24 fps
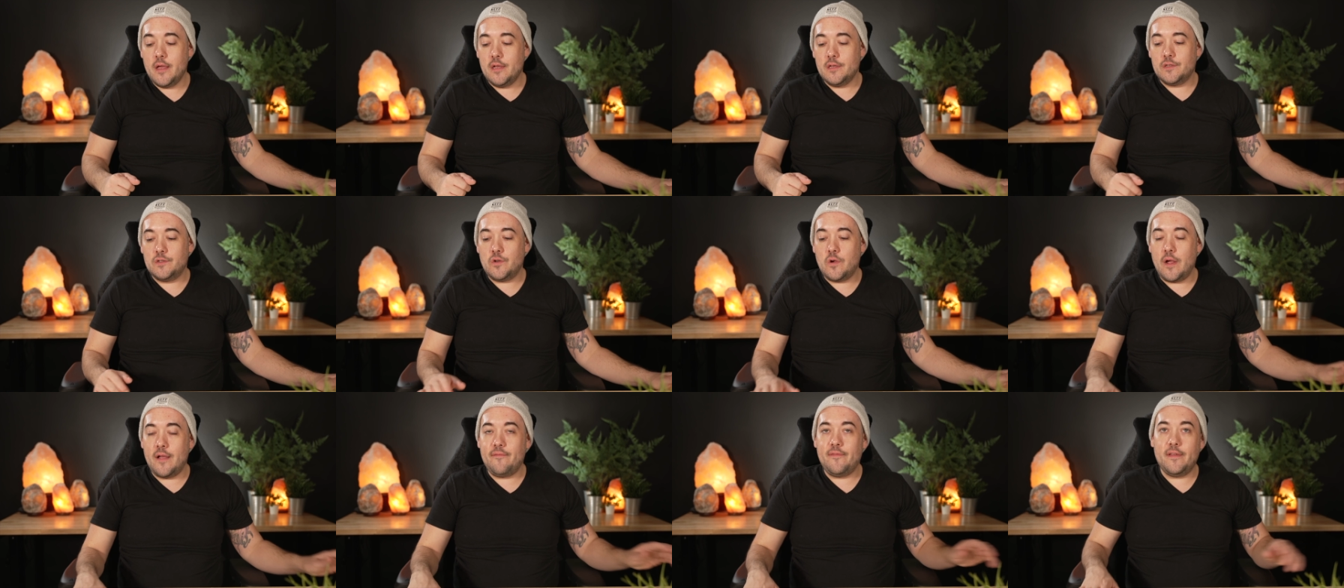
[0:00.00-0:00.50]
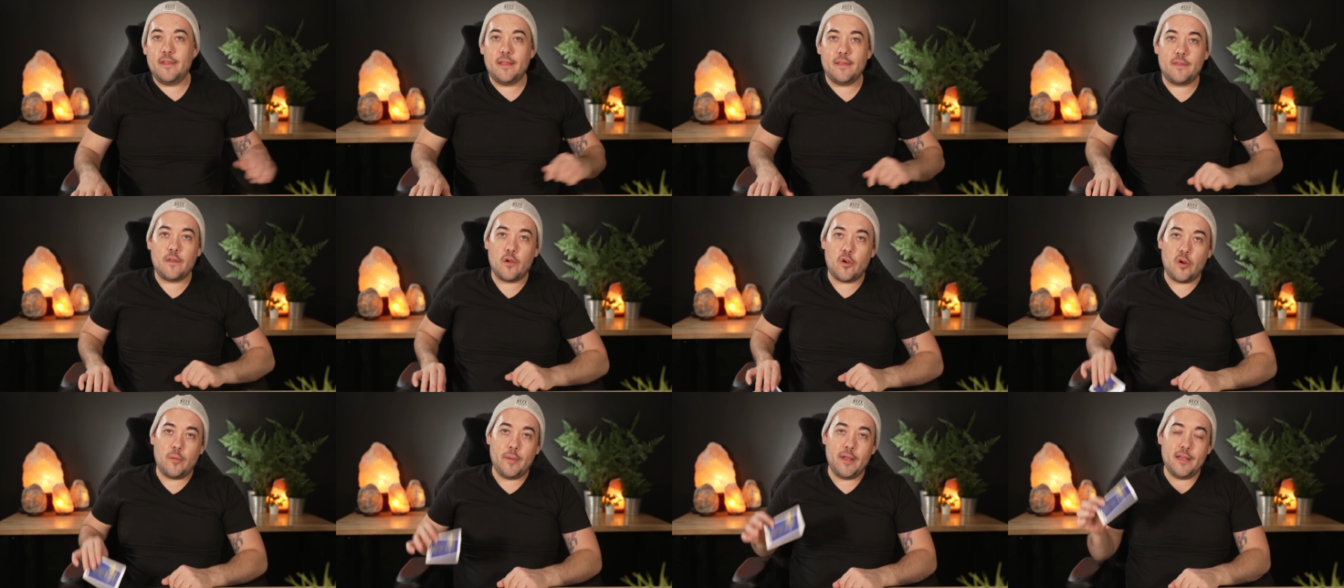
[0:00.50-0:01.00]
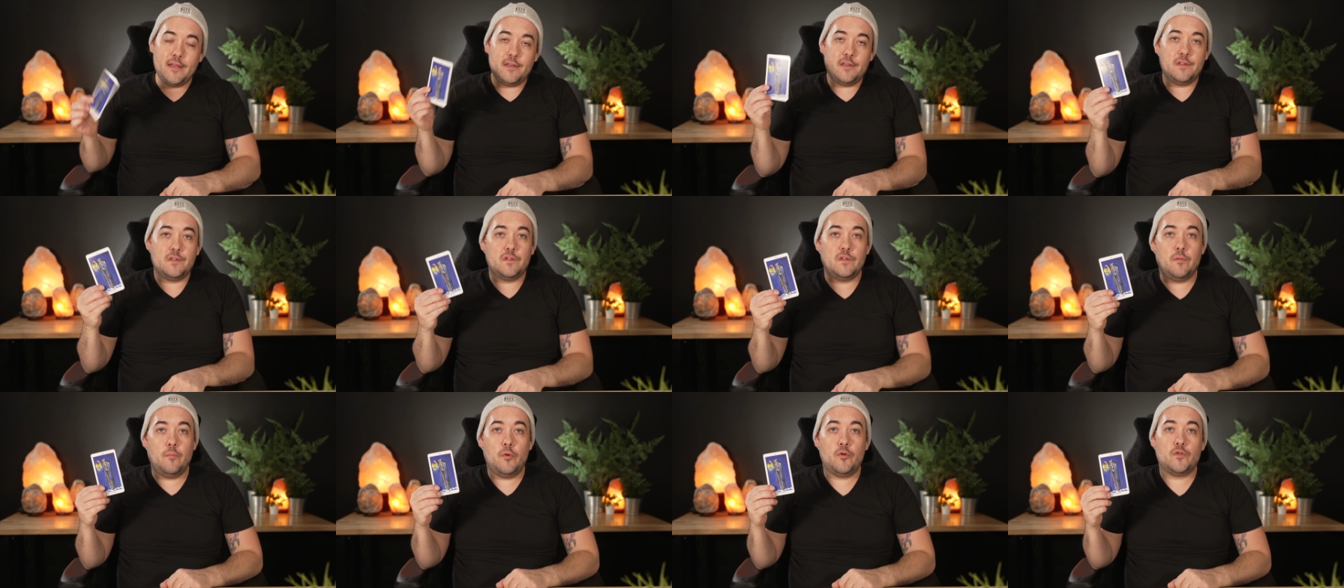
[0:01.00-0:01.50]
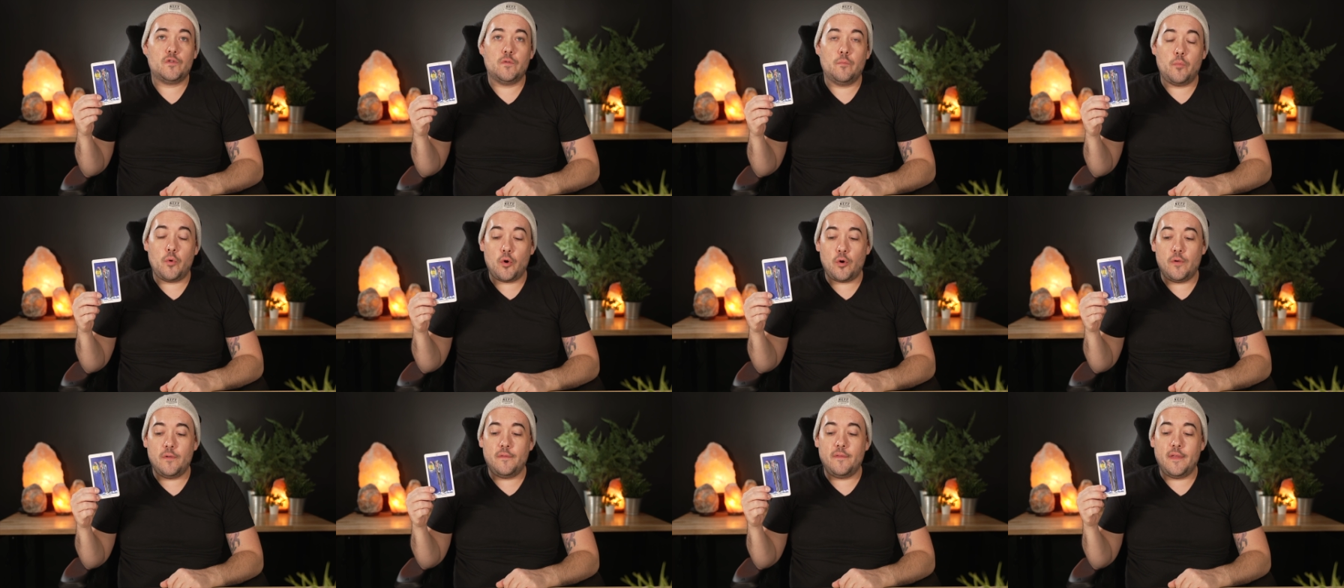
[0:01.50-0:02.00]
So I feel like the Hermit is the most
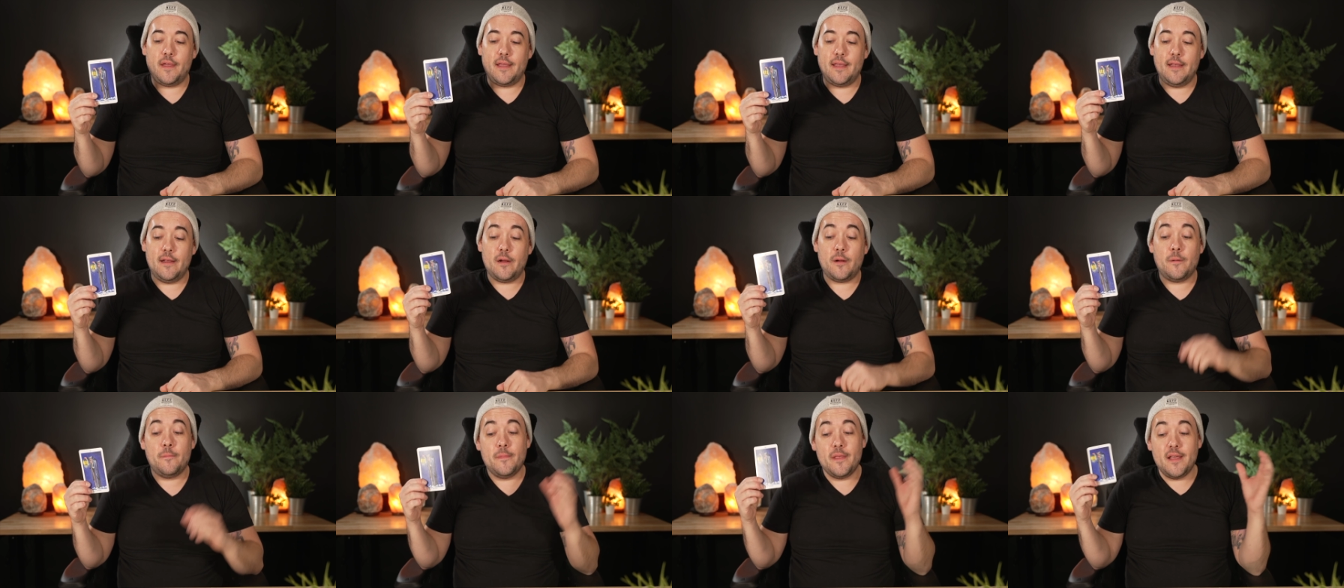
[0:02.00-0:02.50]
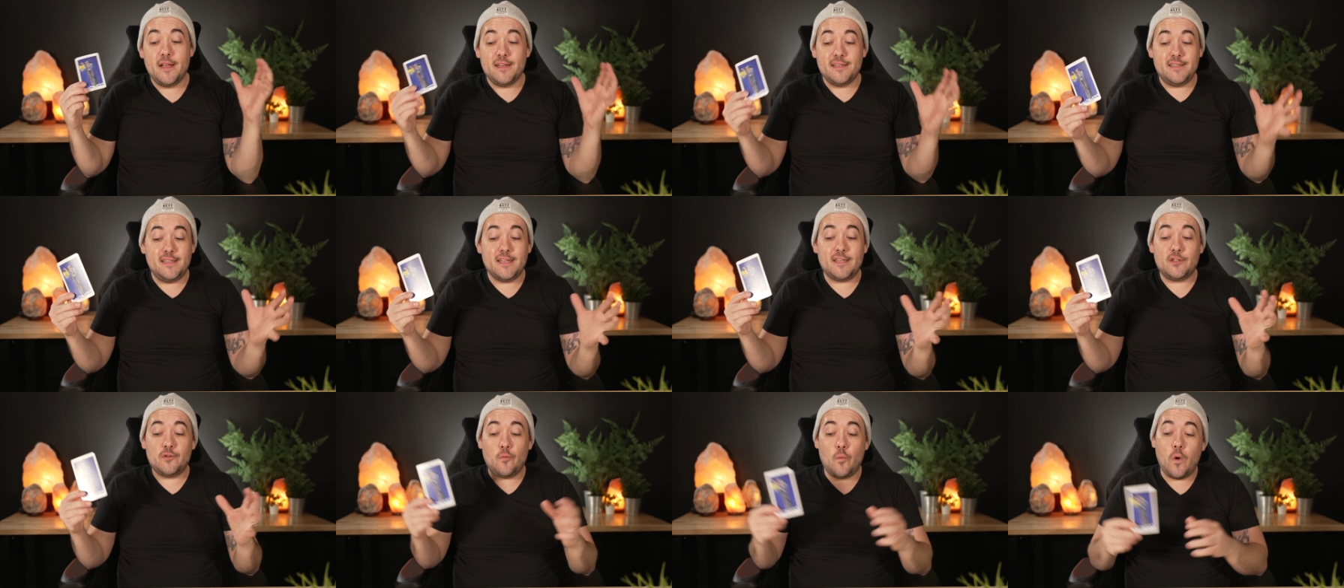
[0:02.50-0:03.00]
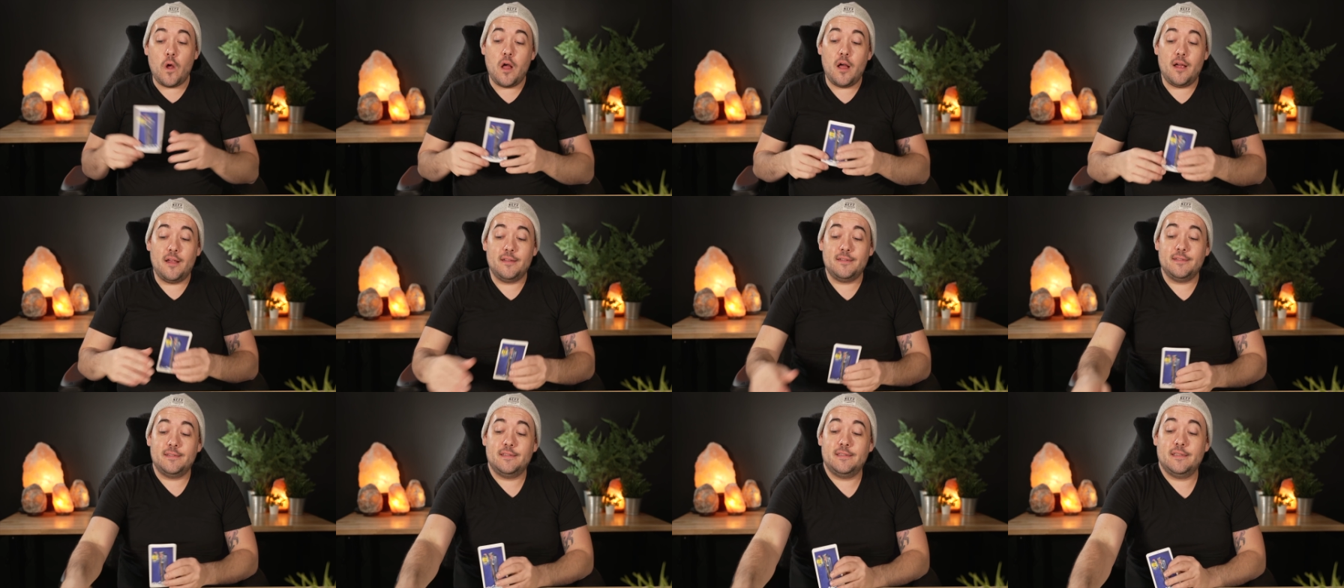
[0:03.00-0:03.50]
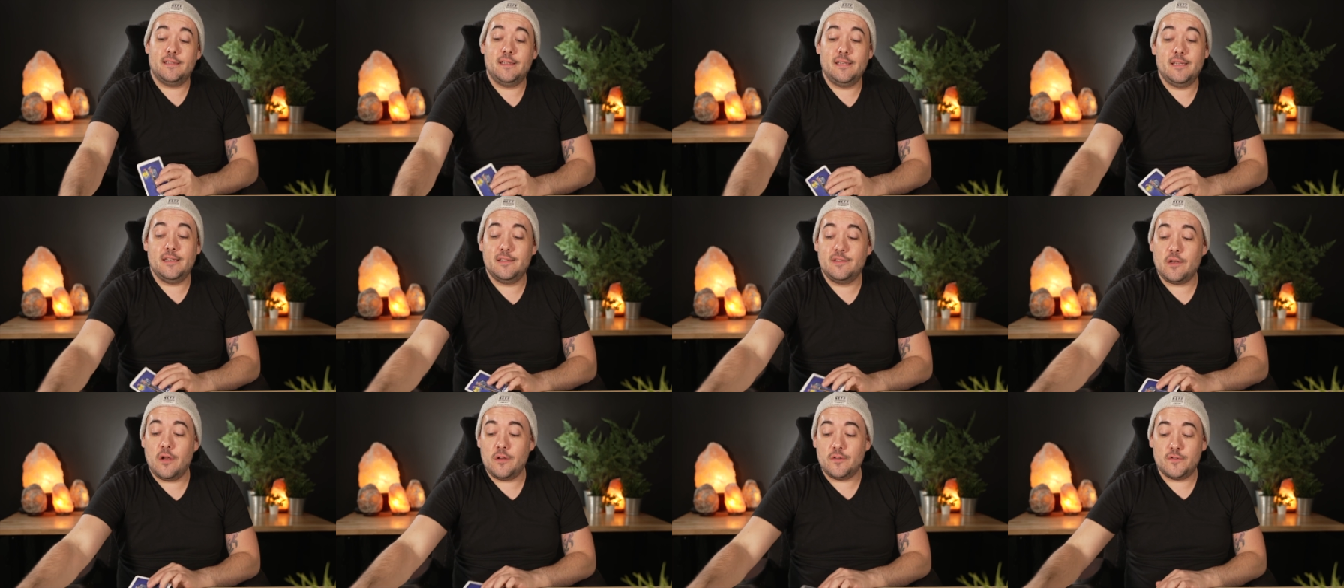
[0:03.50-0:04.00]
important thing here. Six of Wands
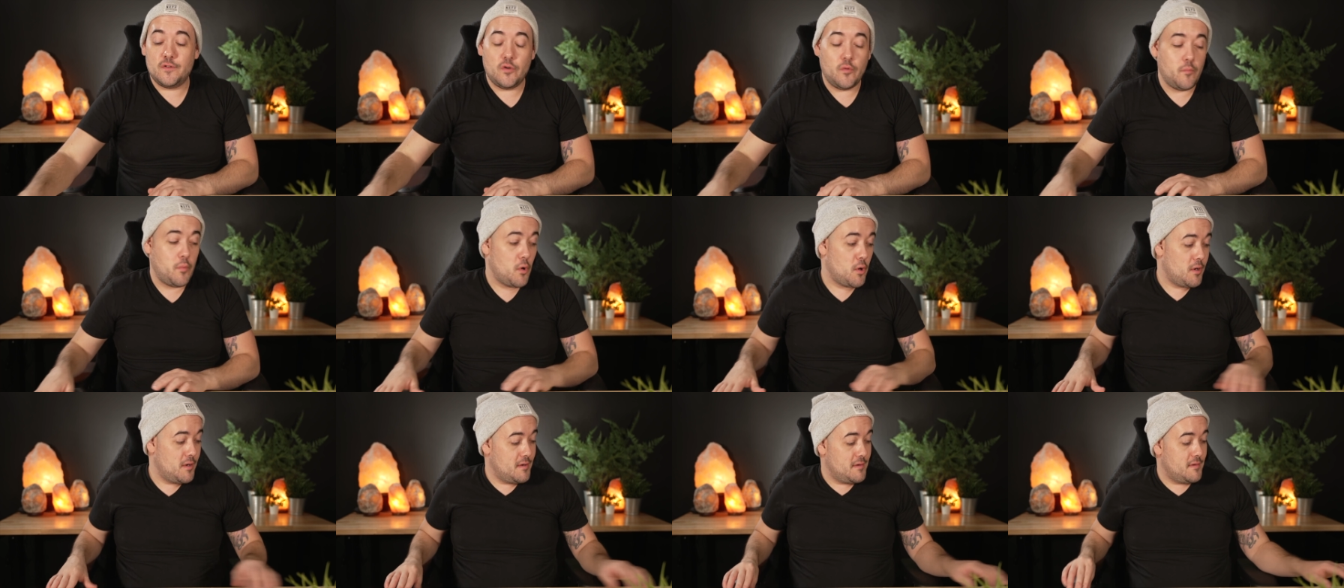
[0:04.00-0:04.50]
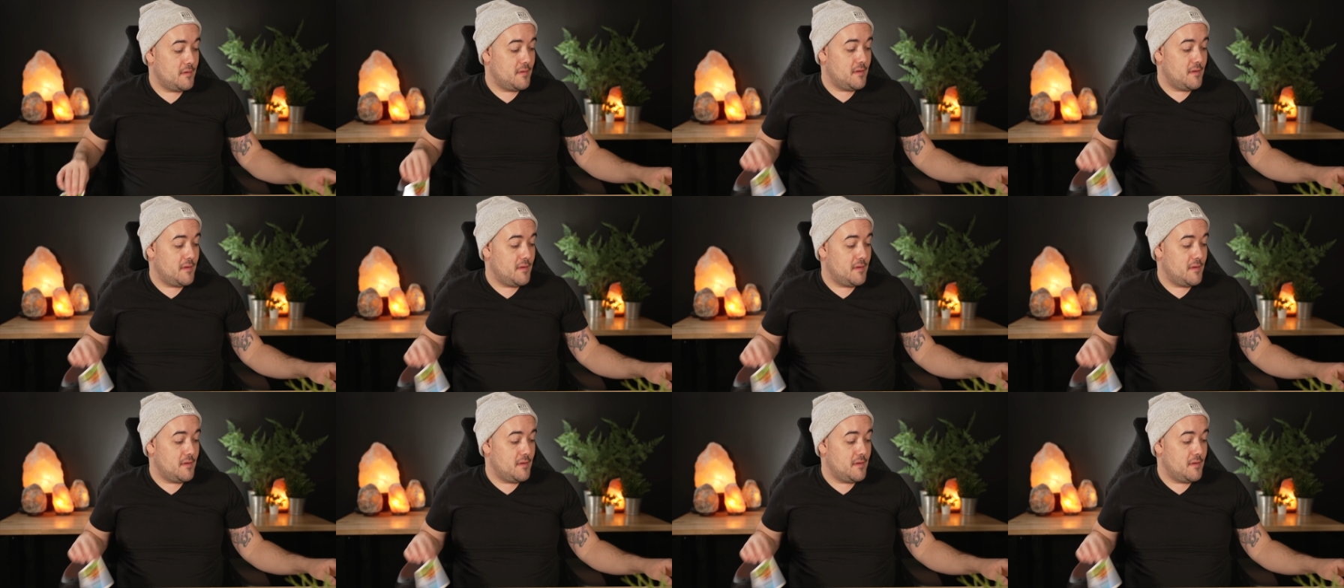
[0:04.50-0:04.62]
is also important.